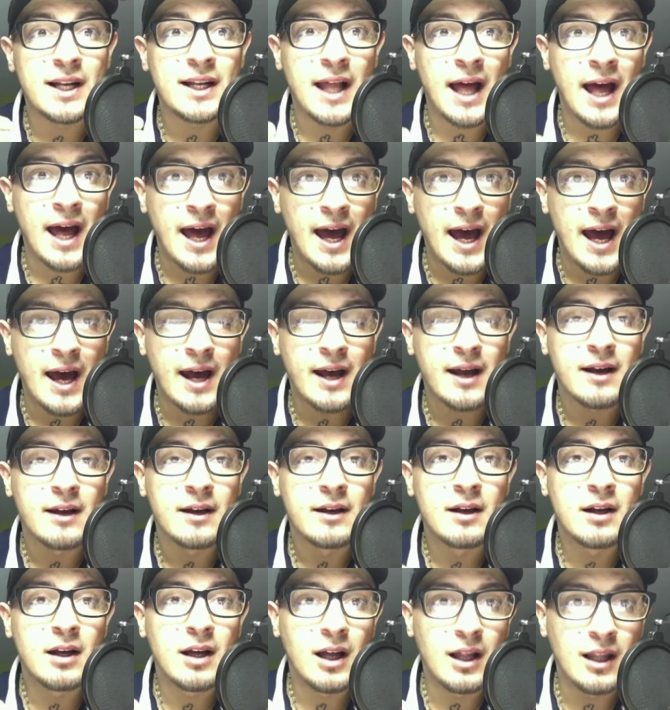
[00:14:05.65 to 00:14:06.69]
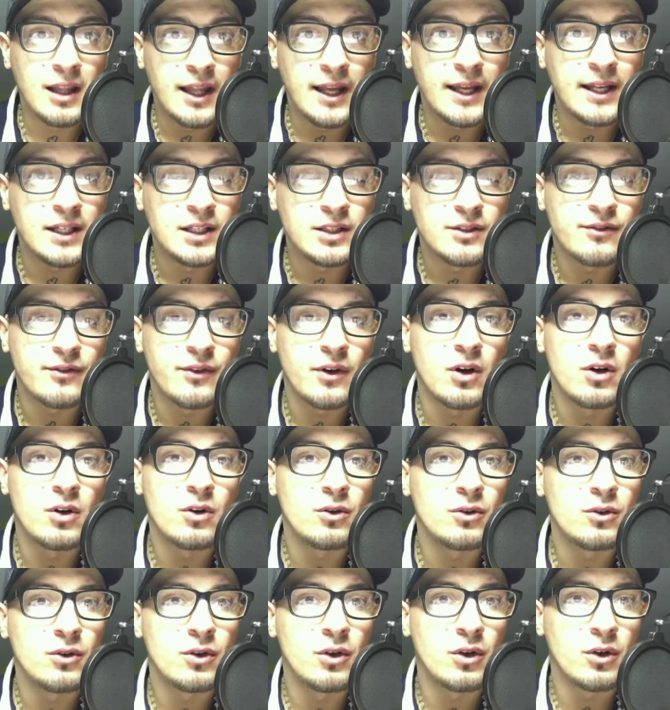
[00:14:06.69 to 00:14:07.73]
Okay. And
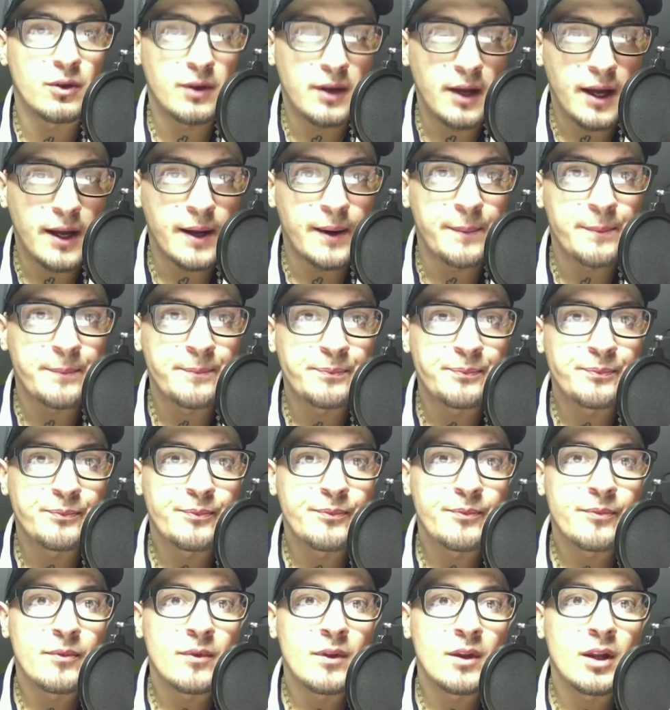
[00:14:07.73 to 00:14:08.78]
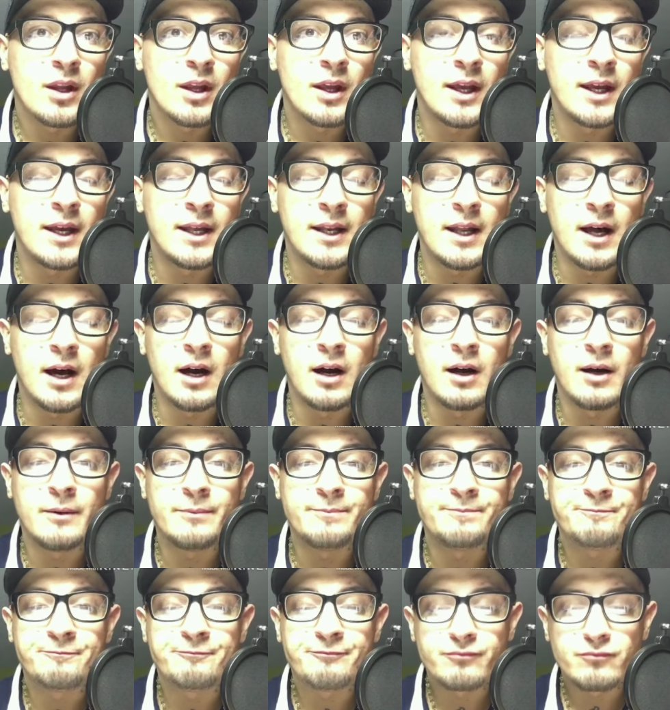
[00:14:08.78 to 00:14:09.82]
um, uh, let me just point out real
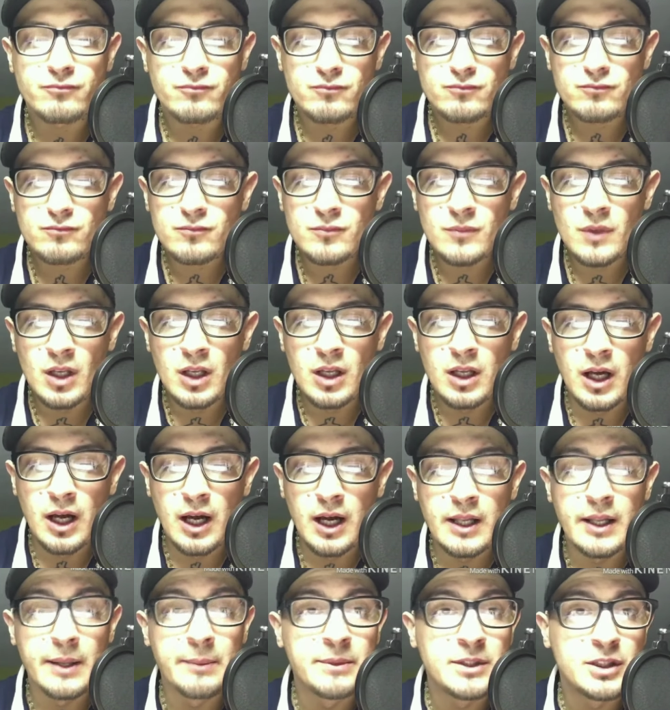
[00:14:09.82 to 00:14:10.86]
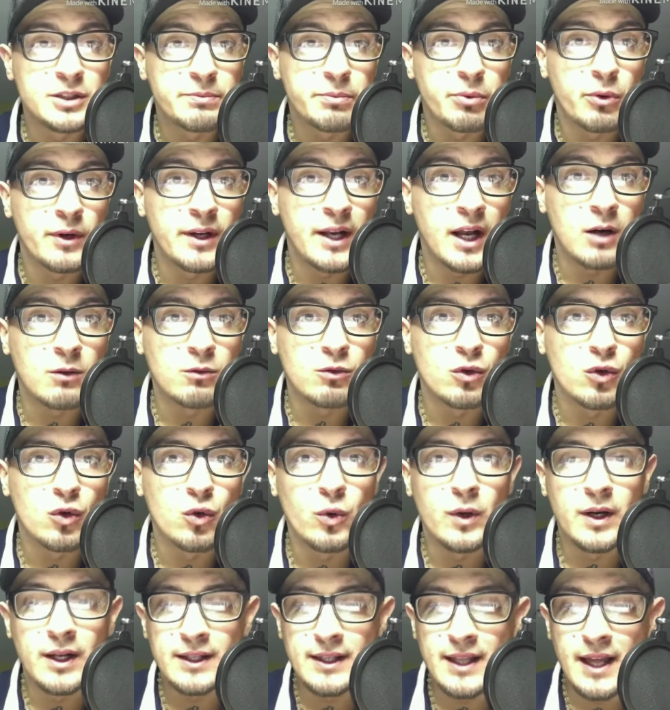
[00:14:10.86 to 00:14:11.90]
quick that this girl
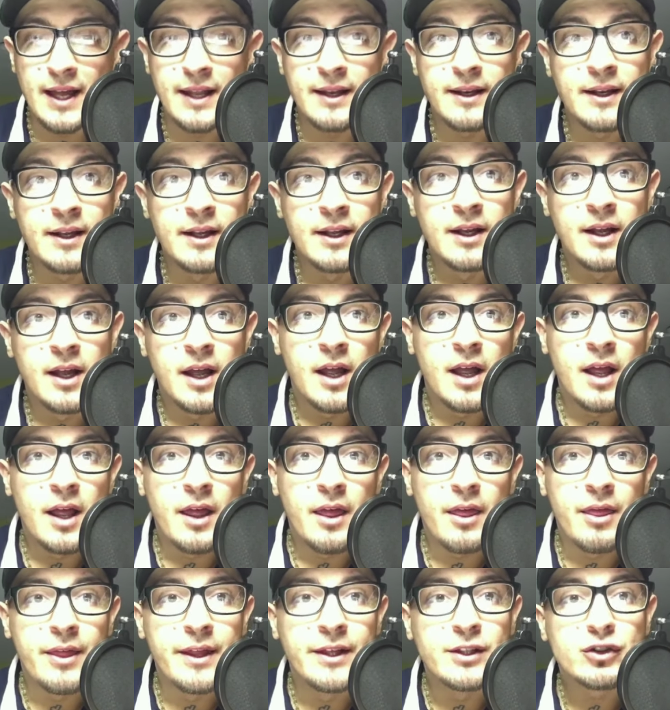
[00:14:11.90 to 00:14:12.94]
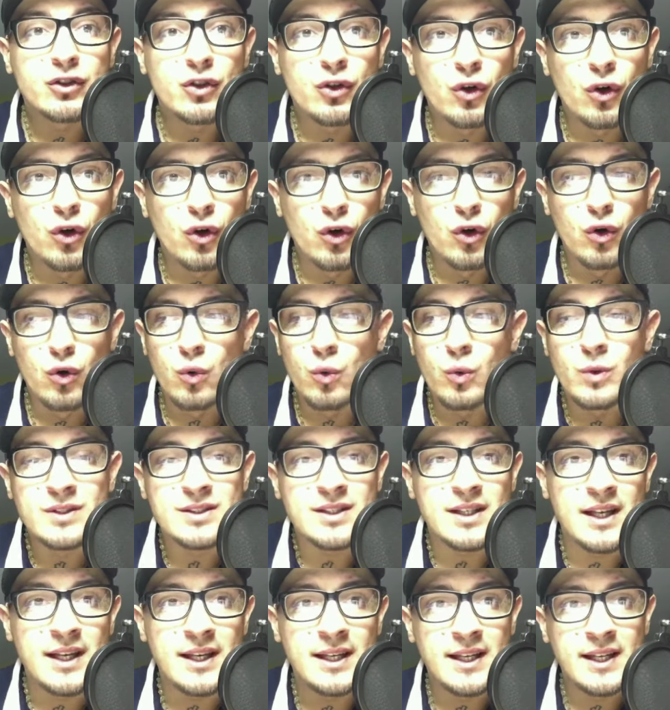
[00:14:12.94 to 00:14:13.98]
was in his Discord. Okay.
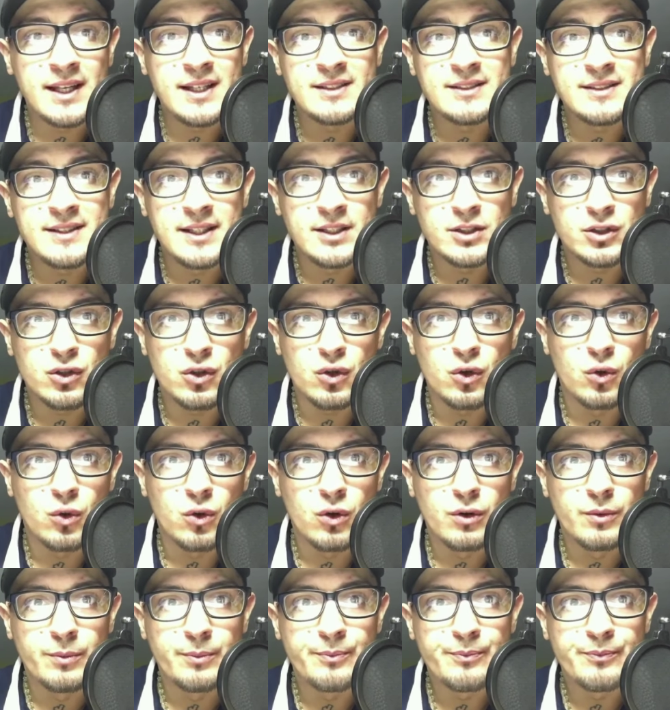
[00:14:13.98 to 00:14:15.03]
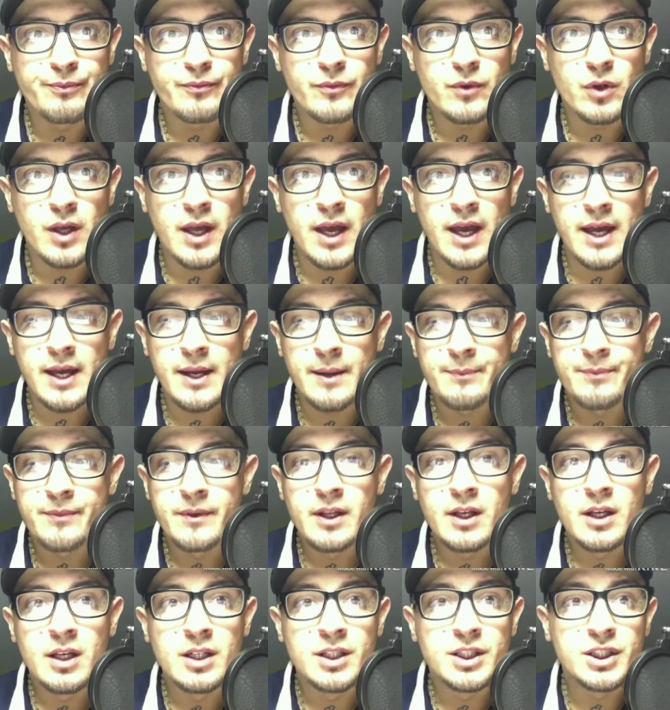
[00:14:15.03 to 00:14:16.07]
She was in the military
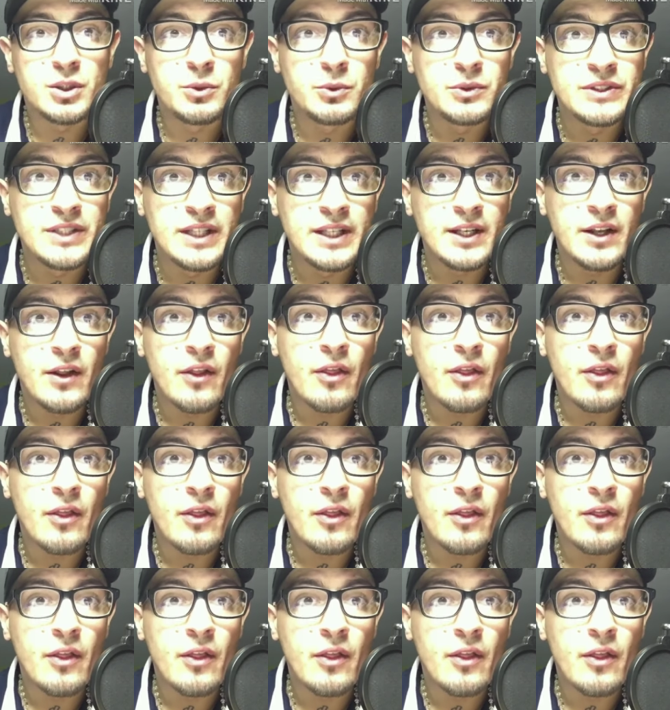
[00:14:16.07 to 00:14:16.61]
Discord. All right.